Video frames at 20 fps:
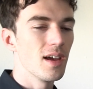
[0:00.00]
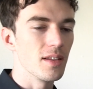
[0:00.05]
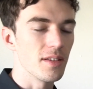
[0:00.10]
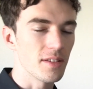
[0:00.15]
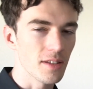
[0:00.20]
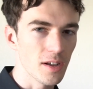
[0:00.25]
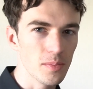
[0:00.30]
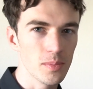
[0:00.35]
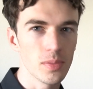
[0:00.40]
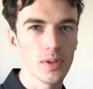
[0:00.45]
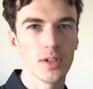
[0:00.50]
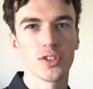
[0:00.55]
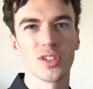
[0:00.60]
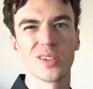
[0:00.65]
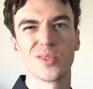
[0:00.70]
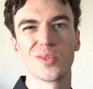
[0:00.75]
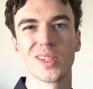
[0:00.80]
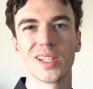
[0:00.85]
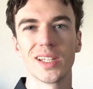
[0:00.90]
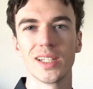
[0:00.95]
sun
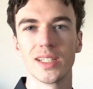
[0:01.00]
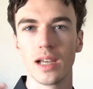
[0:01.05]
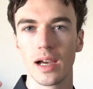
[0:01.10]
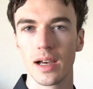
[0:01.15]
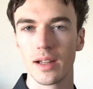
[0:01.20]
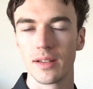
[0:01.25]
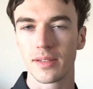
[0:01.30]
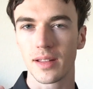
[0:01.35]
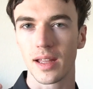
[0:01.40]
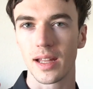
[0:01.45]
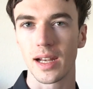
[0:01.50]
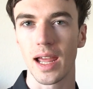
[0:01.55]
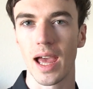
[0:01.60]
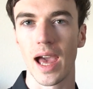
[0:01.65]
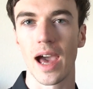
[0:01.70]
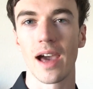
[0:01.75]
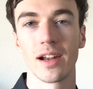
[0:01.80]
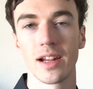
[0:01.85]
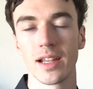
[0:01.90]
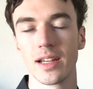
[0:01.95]
bleaching really does kind of
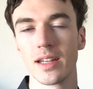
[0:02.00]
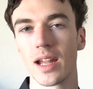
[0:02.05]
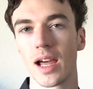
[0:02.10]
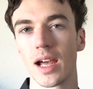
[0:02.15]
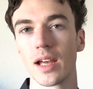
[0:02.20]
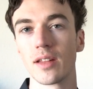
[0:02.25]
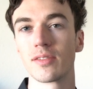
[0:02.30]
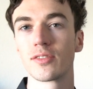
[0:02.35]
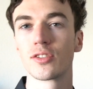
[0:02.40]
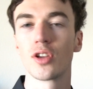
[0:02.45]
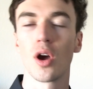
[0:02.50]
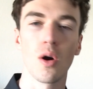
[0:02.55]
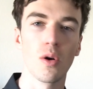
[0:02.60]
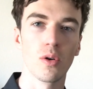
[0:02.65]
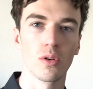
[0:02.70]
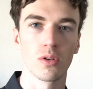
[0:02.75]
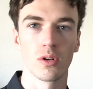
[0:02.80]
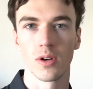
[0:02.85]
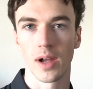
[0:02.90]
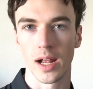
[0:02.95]
add a nice
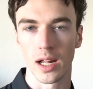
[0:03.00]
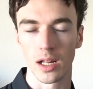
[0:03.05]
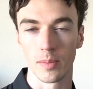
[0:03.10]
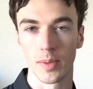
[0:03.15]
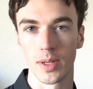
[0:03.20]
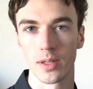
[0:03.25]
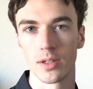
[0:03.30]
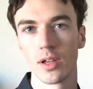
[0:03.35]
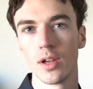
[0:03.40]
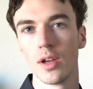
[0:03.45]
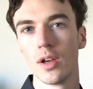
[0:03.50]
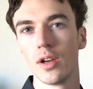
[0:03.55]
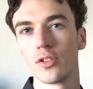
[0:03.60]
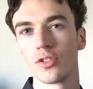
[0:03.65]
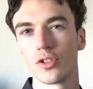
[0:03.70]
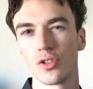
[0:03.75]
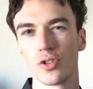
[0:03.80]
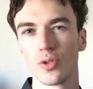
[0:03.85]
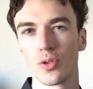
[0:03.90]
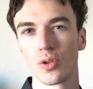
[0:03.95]
tonal element
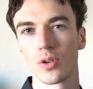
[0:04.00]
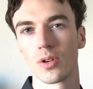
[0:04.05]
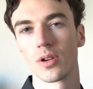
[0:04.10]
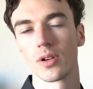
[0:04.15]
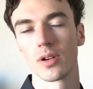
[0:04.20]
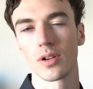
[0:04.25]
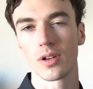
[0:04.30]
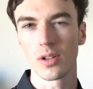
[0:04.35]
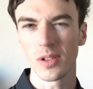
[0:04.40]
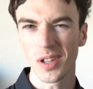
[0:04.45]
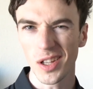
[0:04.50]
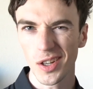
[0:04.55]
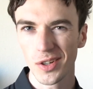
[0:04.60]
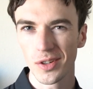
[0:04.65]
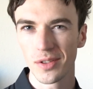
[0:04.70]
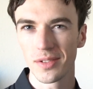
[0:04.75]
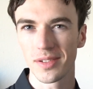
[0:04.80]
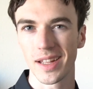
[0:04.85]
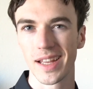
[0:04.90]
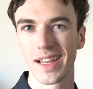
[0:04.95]
to your
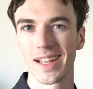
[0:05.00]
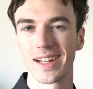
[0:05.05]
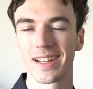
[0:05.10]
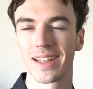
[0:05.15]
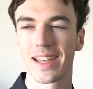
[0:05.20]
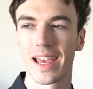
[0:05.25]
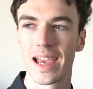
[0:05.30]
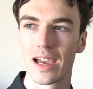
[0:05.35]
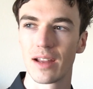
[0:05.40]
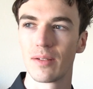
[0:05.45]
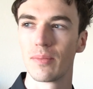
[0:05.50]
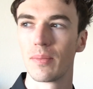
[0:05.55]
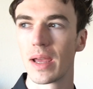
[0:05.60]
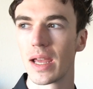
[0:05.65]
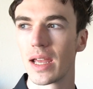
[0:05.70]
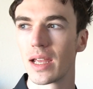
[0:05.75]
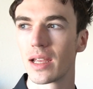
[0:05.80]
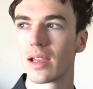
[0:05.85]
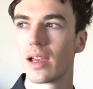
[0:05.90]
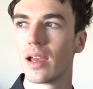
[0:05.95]
clothes, and it can
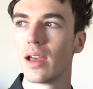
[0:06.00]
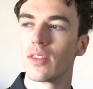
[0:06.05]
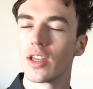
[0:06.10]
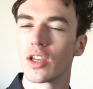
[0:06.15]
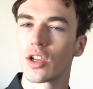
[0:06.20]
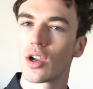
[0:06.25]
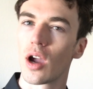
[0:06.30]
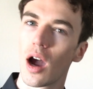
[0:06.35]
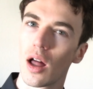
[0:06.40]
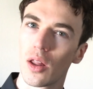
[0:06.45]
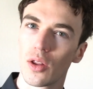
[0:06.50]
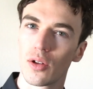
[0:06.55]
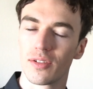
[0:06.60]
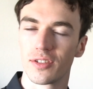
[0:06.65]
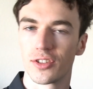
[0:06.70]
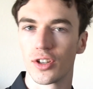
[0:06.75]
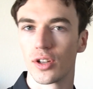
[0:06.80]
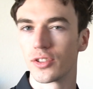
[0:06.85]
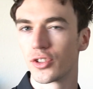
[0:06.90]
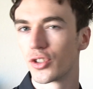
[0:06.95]
make the
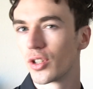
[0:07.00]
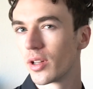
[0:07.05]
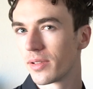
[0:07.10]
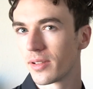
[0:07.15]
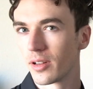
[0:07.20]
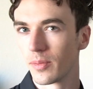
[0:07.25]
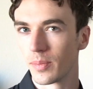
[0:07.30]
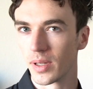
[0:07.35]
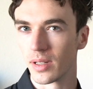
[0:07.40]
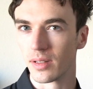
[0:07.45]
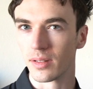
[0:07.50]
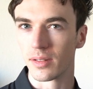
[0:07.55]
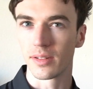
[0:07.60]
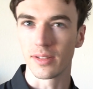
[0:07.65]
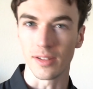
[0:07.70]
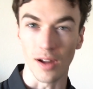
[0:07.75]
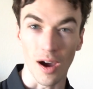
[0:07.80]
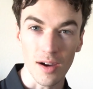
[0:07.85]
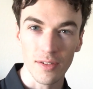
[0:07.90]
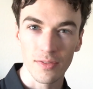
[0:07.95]
colors just a bit
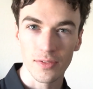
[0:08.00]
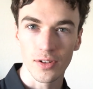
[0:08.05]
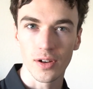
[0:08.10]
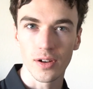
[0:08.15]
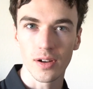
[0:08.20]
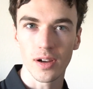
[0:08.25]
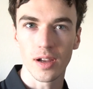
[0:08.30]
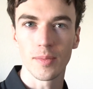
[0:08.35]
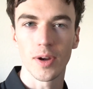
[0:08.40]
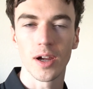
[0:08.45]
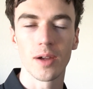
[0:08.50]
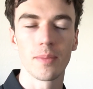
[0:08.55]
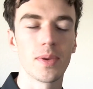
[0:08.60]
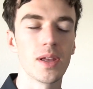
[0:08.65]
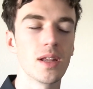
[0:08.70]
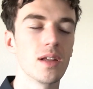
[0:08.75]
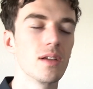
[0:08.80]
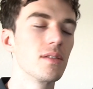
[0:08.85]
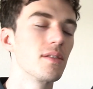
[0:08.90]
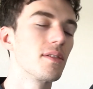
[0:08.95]
softer in my
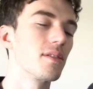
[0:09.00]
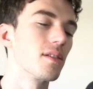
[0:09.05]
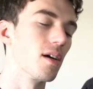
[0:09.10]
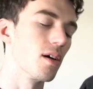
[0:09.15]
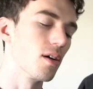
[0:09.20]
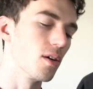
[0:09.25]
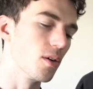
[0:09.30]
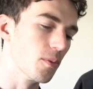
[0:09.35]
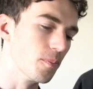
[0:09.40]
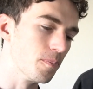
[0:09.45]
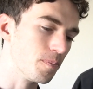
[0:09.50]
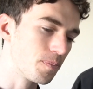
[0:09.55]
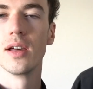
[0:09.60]
opinion. So